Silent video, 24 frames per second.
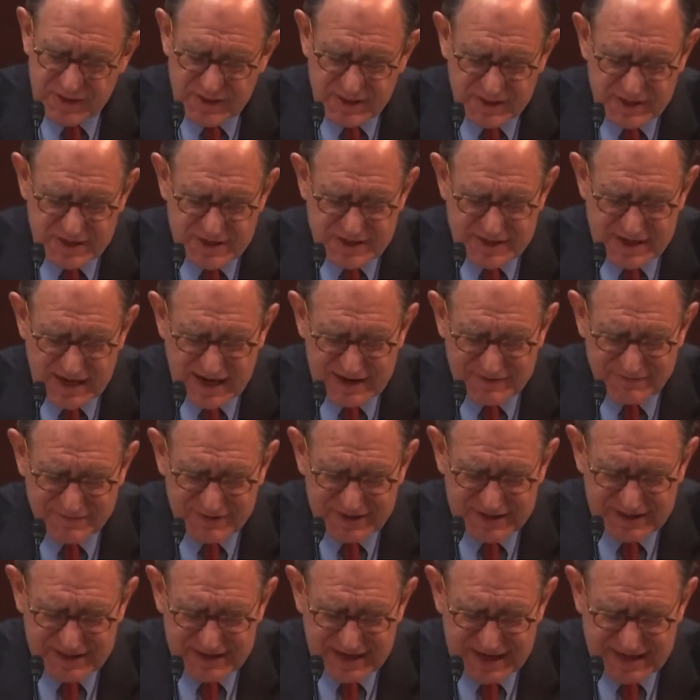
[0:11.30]
This
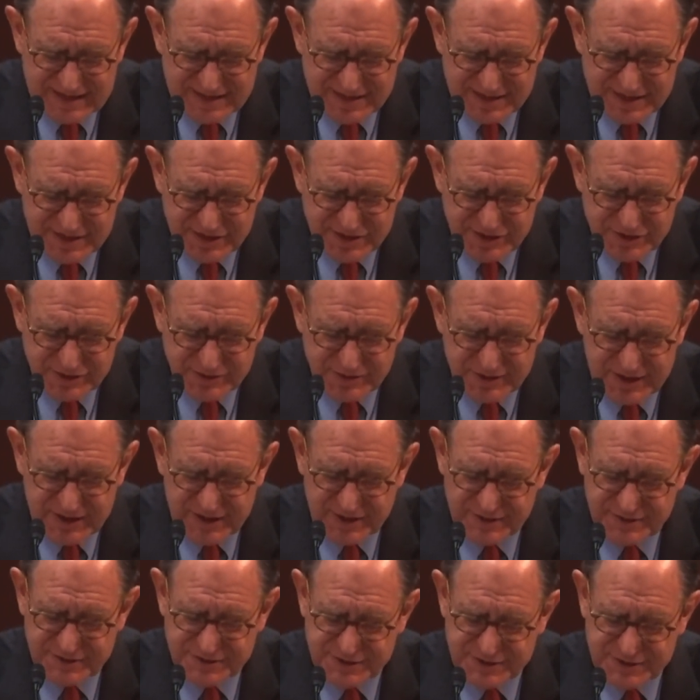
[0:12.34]
conflict lasted 2
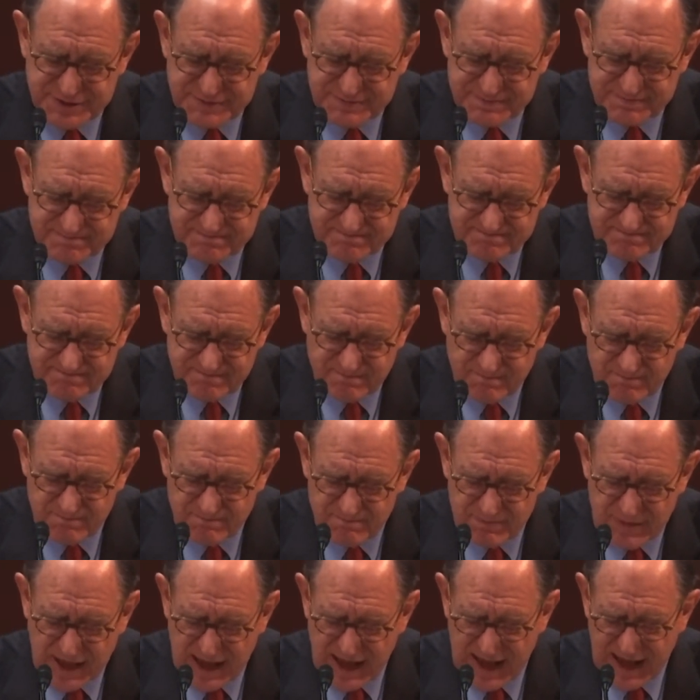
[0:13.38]
years.
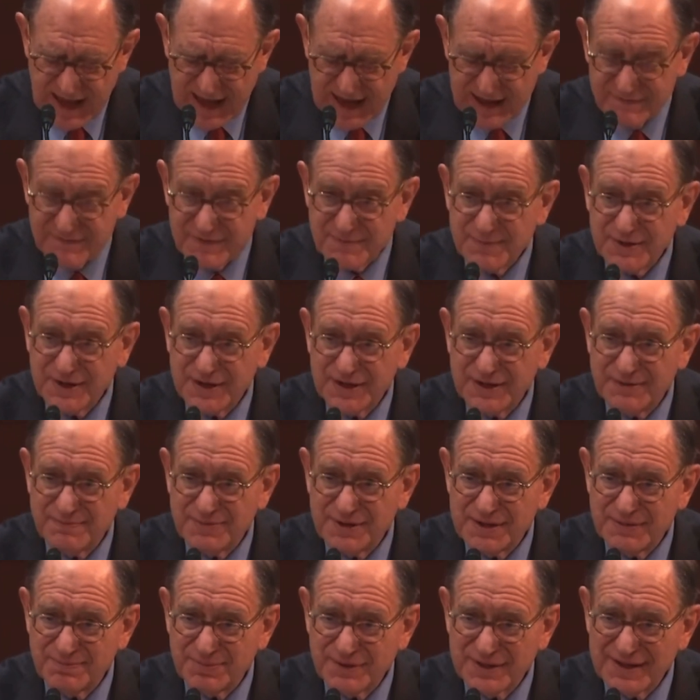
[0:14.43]
500,000
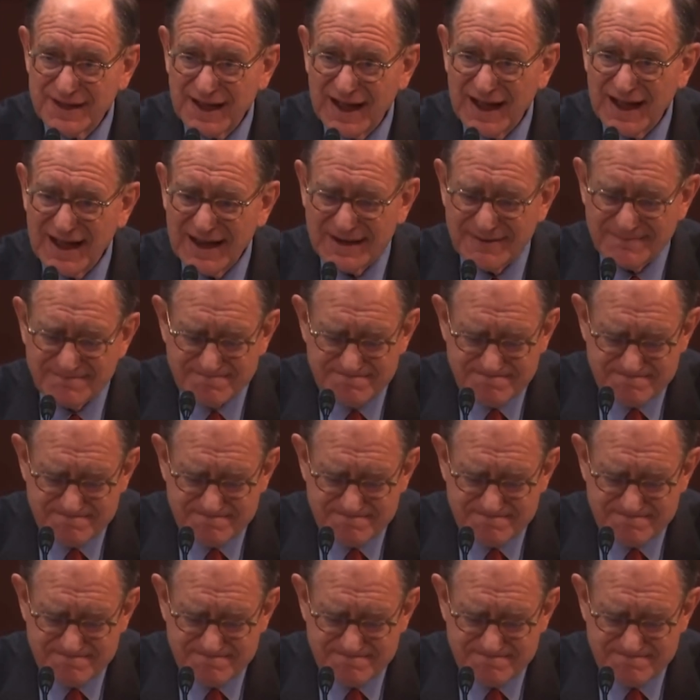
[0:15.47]
people died.